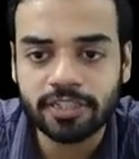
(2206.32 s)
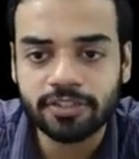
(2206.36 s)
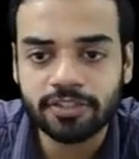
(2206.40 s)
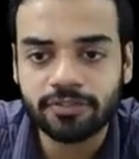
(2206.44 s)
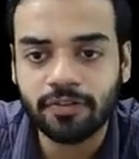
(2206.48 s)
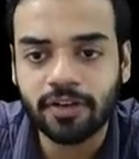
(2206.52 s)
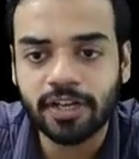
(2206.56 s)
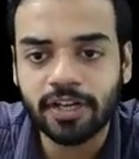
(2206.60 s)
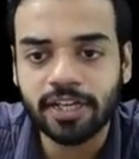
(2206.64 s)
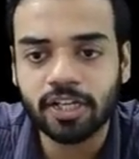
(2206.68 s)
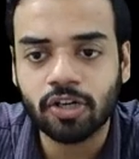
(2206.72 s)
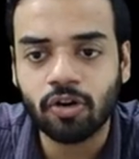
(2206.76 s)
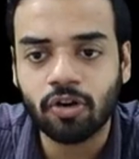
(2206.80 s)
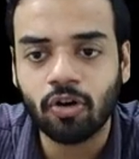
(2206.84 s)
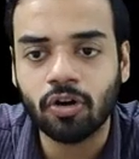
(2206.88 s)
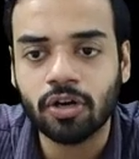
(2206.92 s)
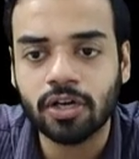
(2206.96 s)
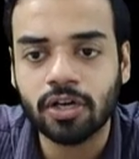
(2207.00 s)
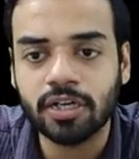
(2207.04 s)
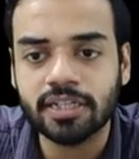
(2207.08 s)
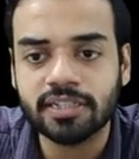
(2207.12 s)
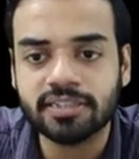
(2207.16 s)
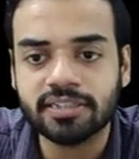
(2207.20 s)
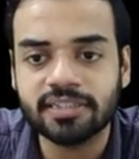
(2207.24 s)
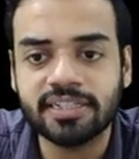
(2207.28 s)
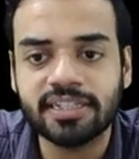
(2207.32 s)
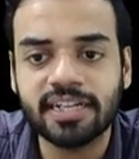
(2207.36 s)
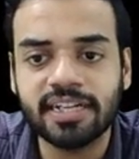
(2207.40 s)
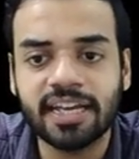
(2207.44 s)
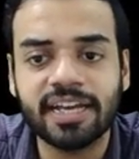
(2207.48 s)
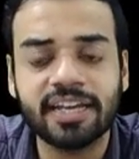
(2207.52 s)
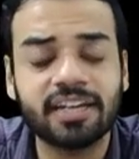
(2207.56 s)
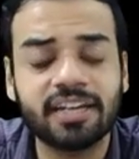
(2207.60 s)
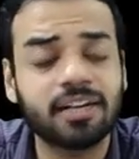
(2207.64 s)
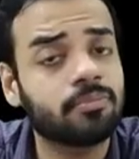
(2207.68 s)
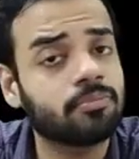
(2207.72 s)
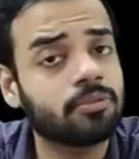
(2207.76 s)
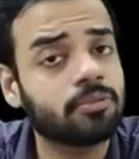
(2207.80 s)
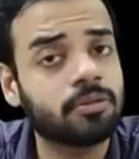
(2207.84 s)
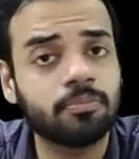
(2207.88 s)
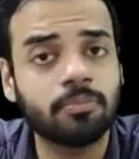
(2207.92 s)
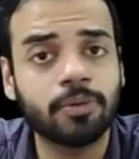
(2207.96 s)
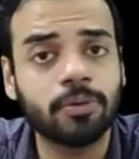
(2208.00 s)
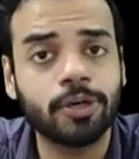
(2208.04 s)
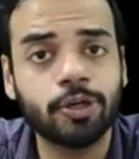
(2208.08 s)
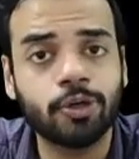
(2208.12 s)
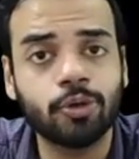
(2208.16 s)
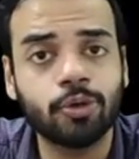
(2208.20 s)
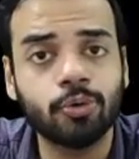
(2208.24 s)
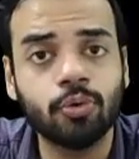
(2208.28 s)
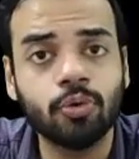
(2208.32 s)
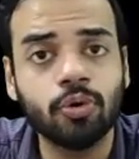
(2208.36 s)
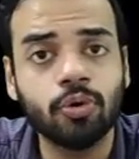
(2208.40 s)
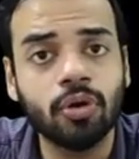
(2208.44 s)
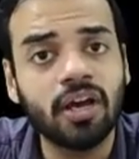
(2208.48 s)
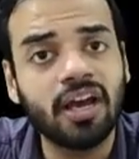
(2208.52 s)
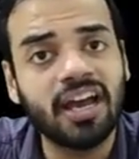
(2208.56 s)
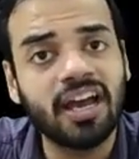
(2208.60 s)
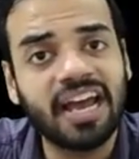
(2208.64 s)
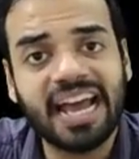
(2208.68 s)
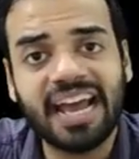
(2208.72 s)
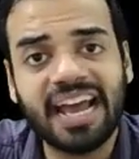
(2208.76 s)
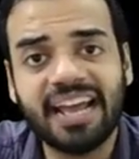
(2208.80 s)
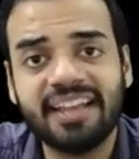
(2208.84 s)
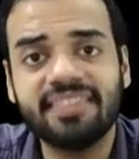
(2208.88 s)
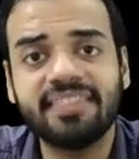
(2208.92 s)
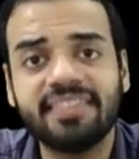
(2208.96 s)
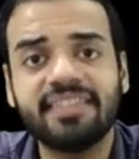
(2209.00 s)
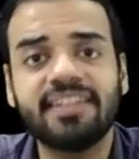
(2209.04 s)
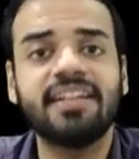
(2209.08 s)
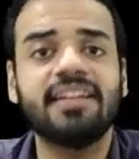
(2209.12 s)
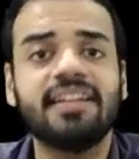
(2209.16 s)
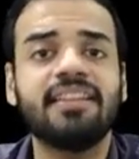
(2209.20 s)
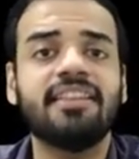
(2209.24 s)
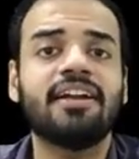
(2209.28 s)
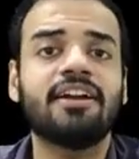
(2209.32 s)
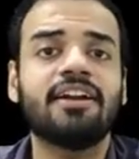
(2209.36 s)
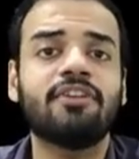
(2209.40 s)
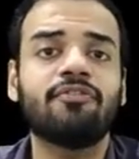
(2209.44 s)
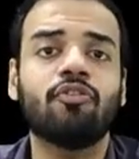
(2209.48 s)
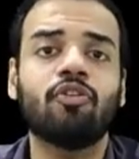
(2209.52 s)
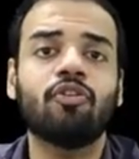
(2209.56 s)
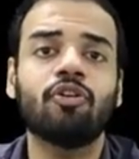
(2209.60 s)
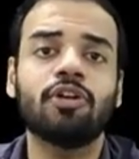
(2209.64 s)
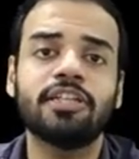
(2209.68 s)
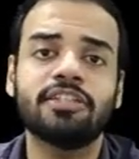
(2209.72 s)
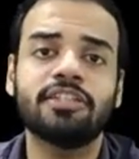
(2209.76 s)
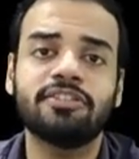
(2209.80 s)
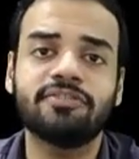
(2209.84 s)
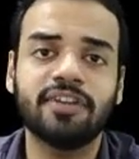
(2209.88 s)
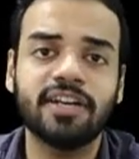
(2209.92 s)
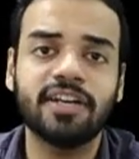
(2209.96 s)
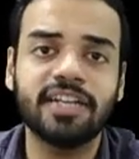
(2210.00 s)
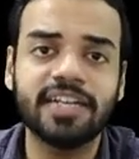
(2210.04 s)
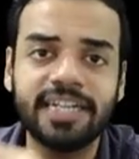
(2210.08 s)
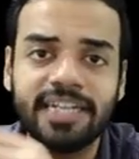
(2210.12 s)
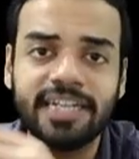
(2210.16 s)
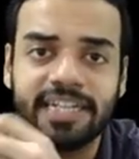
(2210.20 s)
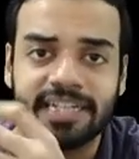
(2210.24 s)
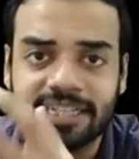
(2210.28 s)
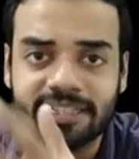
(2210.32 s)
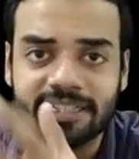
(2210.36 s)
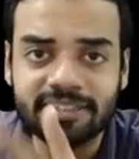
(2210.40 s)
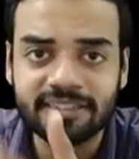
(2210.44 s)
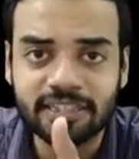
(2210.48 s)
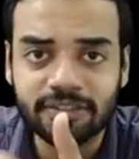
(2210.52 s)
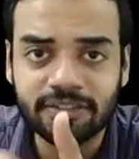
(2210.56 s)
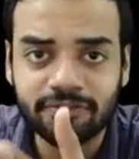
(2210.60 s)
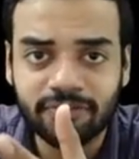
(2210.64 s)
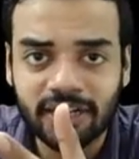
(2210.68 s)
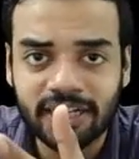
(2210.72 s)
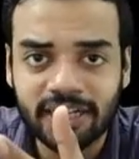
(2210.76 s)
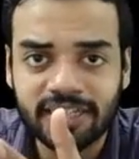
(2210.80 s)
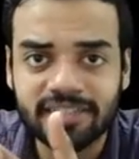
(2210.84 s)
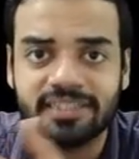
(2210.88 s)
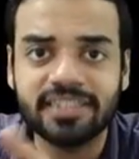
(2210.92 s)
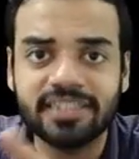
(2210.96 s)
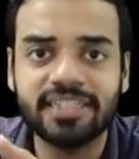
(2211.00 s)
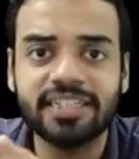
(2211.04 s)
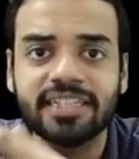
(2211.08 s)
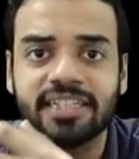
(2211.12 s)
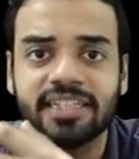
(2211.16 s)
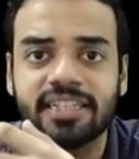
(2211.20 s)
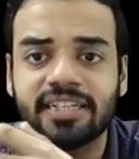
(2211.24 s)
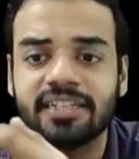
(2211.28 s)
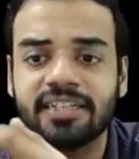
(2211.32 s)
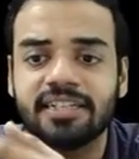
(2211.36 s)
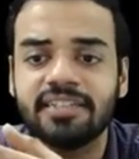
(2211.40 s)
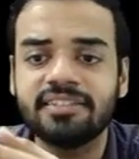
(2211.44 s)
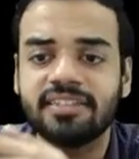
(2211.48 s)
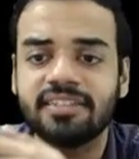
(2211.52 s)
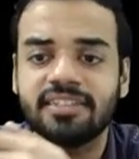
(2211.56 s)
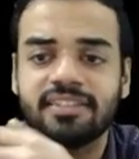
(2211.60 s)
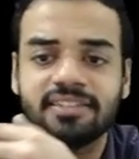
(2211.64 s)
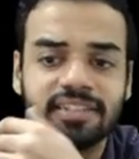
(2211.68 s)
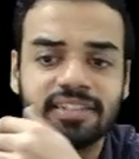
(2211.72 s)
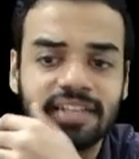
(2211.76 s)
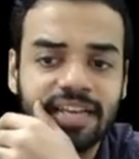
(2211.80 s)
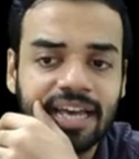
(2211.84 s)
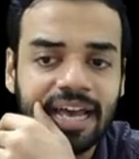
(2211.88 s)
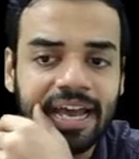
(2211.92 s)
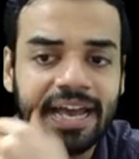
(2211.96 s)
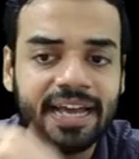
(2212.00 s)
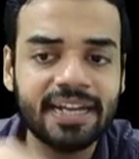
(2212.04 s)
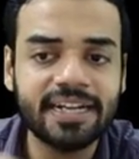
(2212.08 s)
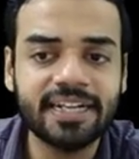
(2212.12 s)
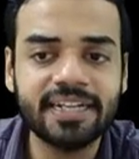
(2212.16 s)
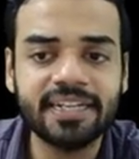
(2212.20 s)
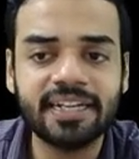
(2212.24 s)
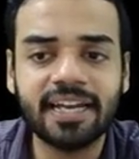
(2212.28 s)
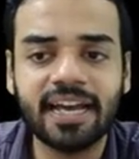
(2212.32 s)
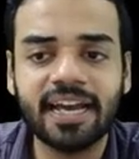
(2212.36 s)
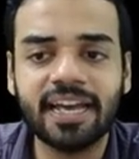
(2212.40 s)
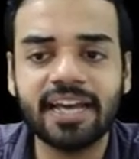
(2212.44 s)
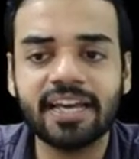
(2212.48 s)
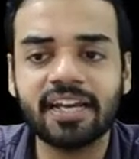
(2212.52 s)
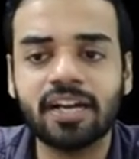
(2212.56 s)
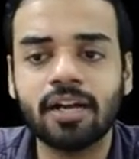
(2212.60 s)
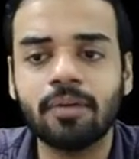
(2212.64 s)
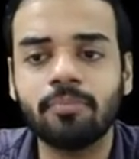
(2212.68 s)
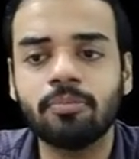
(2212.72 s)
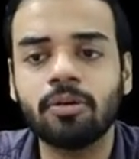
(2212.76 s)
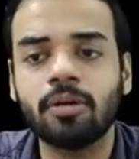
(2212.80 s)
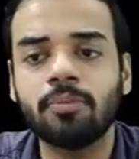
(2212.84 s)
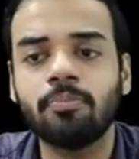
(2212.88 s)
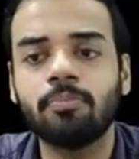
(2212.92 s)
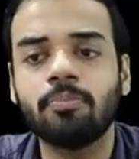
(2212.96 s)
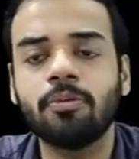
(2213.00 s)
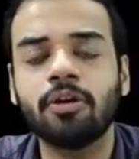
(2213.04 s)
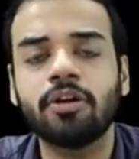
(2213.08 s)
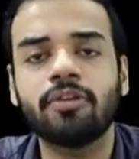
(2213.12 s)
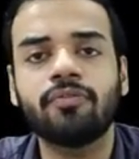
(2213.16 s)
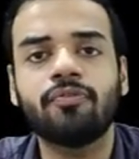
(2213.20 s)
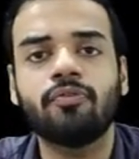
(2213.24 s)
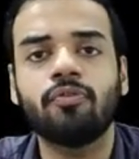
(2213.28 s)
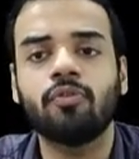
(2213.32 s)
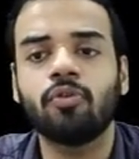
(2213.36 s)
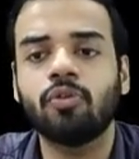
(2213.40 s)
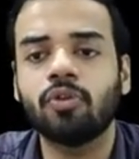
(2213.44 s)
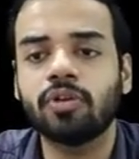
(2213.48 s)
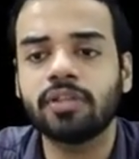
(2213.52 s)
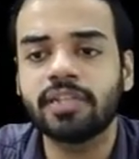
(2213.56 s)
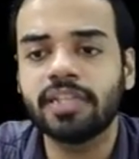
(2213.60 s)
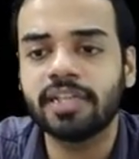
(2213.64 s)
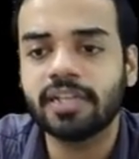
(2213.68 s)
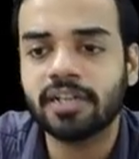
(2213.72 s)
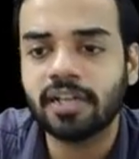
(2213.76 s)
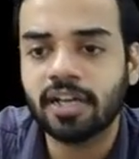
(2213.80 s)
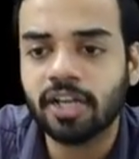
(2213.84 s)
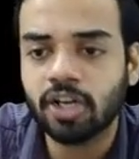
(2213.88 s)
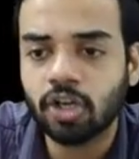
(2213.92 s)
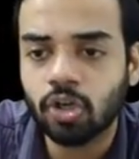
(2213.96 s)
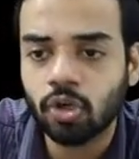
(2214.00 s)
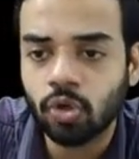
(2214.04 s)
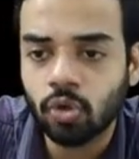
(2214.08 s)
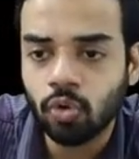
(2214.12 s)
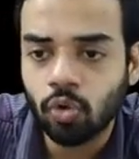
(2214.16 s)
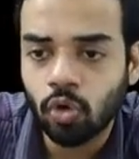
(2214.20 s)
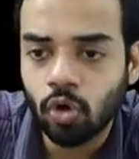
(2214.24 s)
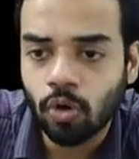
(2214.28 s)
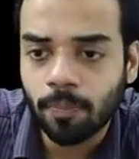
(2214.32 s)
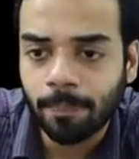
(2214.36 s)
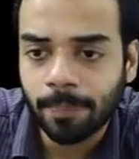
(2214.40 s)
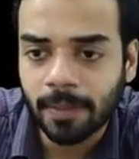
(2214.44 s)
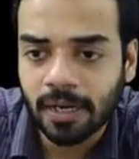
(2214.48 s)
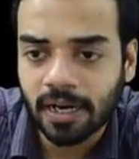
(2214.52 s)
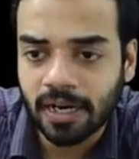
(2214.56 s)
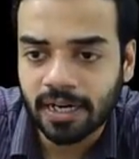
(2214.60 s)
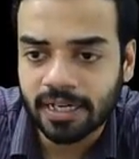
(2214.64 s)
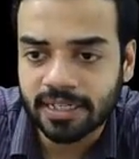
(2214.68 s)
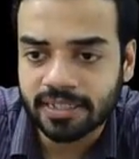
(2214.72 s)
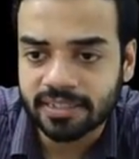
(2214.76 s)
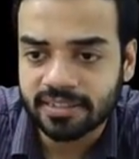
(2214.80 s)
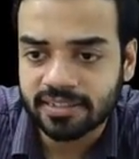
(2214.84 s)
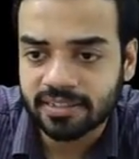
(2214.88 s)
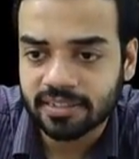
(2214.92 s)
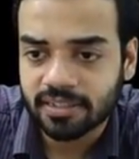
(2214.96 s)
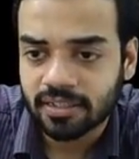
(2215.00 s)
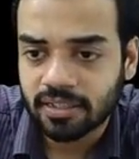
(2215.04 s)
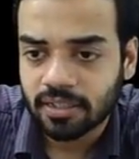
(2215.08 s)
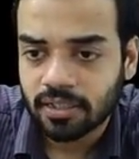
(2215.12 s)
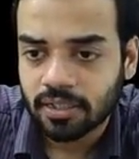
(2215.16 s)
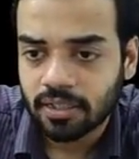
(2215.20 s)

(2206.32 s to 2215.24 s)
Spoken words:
fire occurs in diagram number 2, and then that forest fire intensifies, it increases, and in diagram number 4 there are no plants.